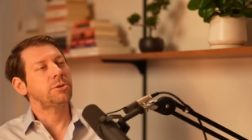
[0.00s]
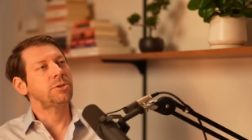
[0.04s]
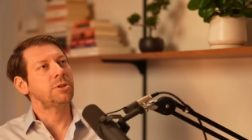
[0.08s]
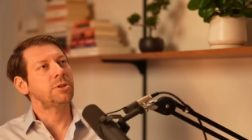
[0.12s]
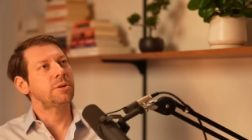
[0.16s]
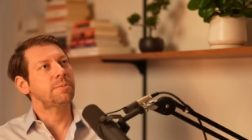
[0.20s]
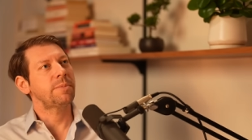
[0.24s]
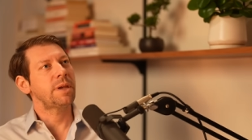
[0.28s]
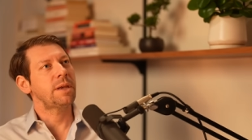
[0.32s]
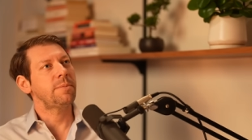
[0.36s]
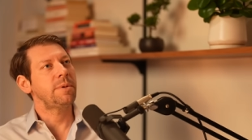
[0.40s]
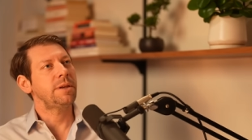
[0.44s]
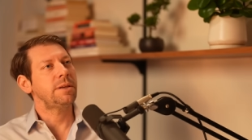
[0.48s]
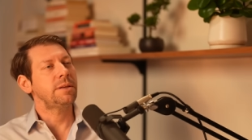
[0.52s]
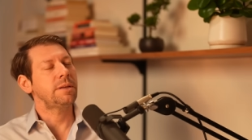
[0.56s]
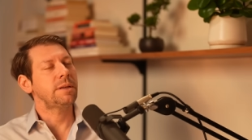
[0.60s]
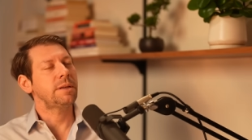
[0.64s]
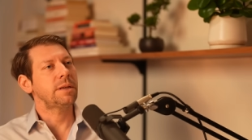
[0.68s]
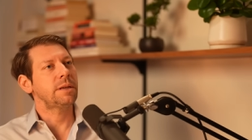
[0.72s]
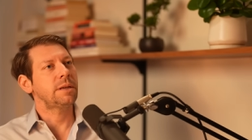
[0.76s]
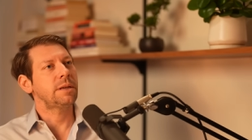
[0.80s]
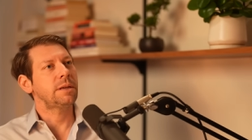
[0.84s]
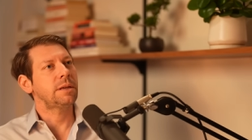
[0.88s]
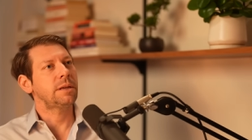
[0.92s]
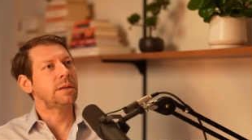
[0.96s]
So
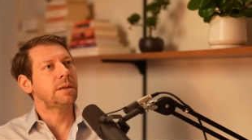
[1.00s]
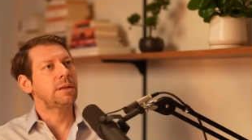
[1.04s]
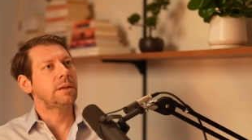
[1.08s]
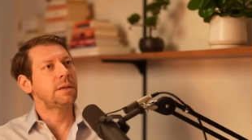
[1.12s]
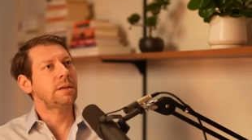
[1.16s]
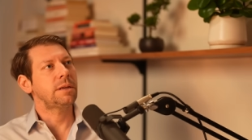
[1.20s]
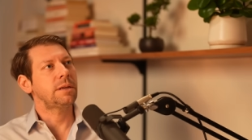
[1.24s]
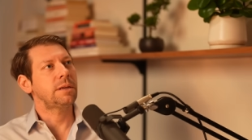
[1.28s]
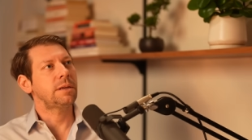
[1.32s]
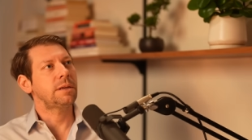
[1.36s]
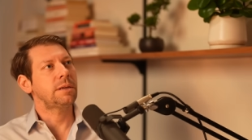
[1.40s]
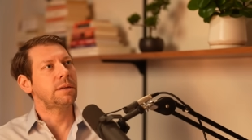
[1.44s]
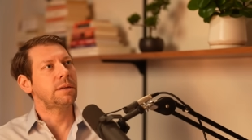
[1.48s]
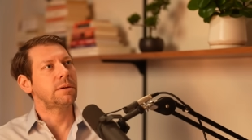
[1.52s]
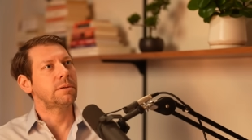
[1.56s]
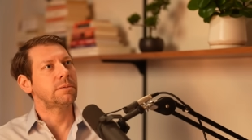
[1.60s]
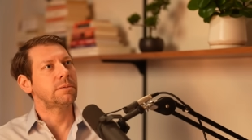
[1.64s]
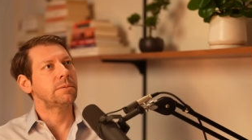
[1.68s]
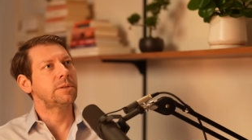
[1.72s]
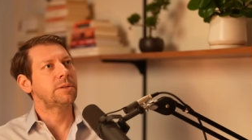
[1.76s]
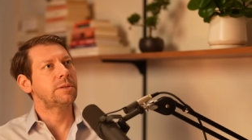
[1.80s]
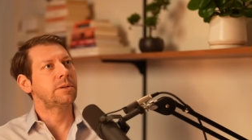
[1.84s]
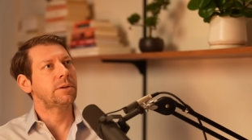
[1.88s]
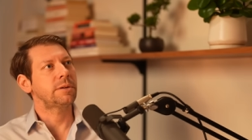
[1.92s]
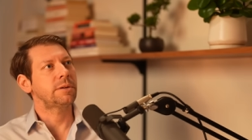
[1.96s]
maybe you know
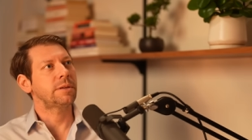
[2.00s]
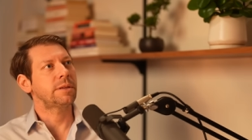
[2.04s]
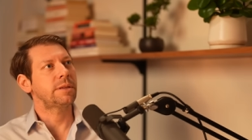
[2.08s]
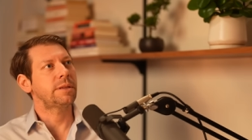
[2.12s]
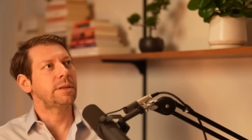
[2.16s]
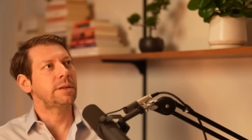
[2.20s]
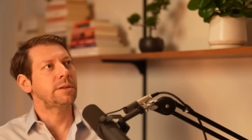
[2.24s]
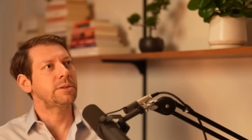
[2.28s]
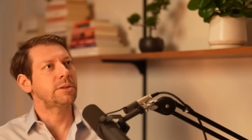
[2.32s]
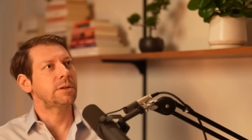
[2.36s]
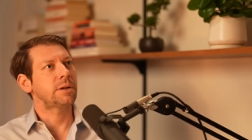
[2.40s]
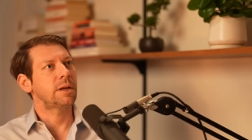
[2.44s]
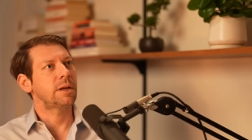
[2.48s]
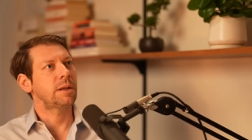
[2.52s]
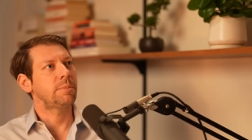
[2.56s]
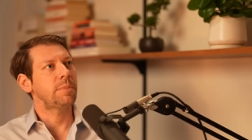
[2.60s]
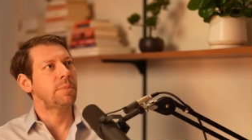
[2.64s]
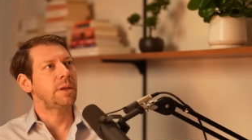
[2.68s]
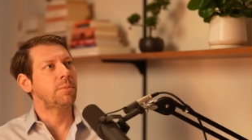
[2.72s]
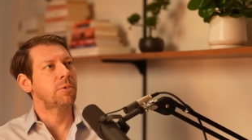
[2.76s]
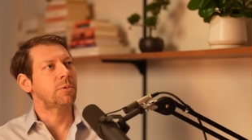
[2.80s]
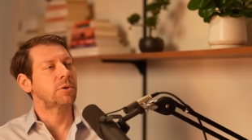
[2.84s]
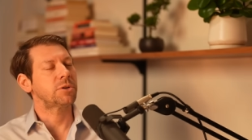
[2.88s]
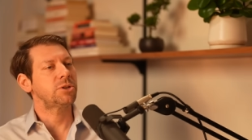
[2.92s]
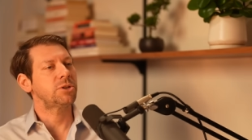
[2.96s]
certain things are going to
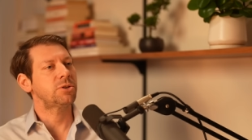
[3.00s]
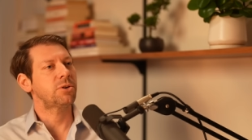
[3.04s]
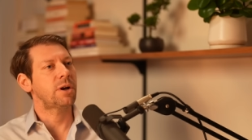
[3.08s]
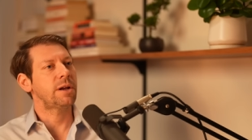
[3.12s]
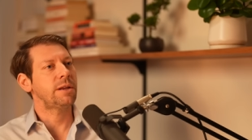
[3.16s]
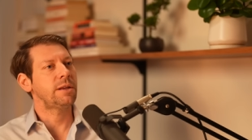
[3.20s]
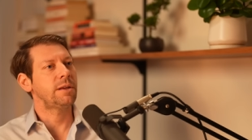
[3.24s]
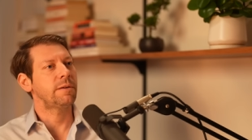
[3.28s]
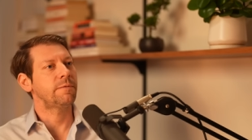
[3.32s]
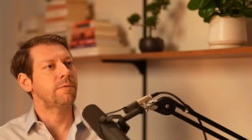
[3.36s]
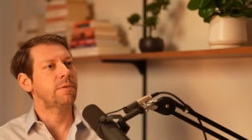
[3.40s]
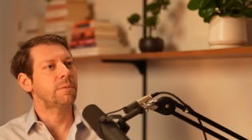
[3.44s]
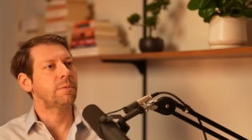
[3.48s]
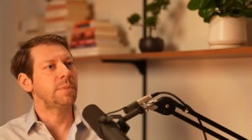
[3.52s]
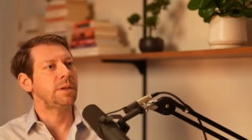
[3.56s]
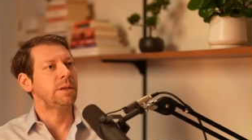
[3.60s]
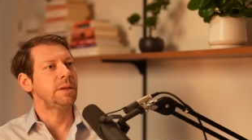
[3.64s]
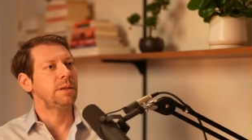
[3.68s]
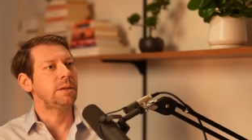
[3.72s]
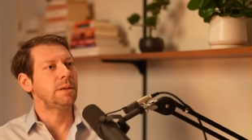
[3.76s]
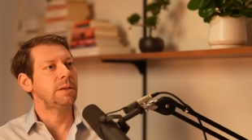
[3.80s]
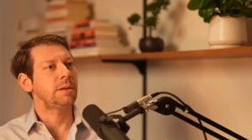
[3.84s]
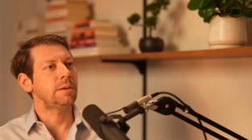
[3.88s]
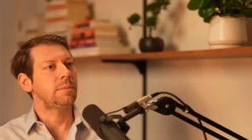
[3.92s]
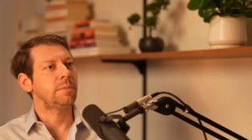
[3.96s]
be more striking for
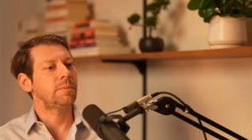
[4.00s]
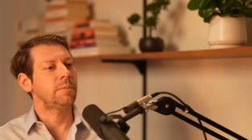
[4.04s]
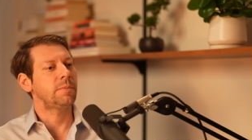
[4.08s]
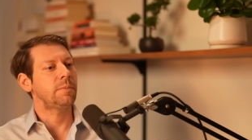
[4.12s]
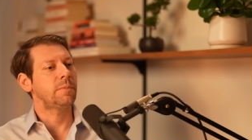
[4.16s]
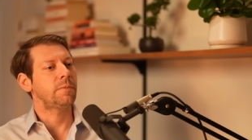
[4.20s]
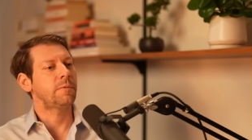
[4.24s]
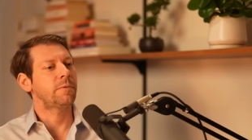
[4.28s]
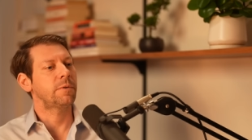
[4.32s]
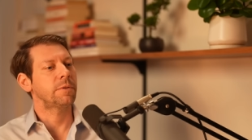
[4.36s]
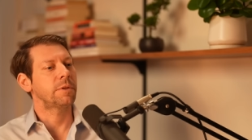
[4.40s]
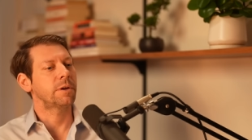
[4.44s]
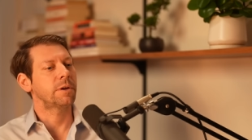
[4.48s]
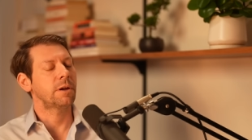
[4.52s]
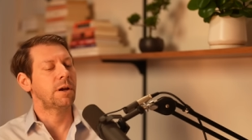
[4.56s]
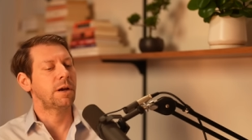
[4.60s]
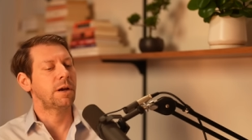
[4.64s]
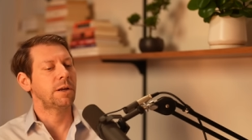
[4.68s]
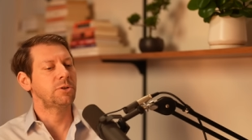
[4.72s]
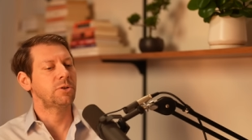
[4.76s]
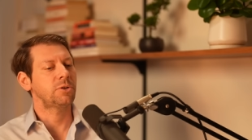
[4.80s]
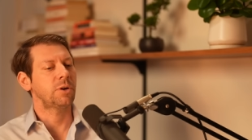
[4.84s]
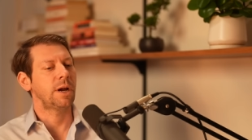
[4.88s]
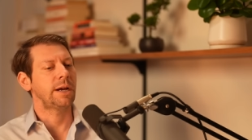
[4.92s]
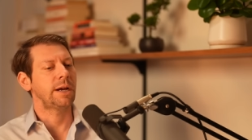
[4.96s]
me for the
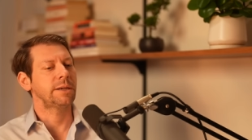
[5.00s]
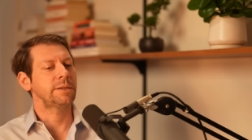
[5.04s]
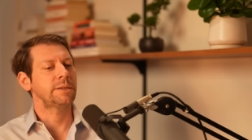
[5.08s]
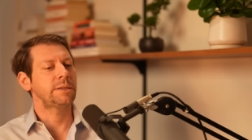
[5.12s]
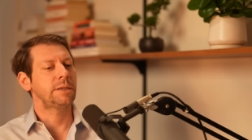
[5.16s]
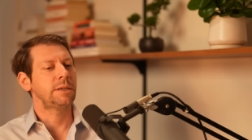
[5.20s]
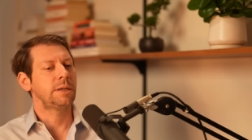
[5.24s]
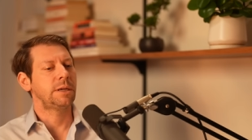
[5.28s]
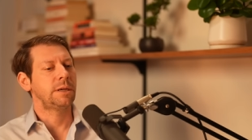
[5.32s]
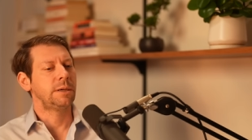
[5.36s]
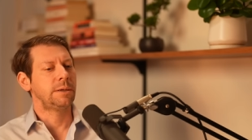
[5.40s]
contrast.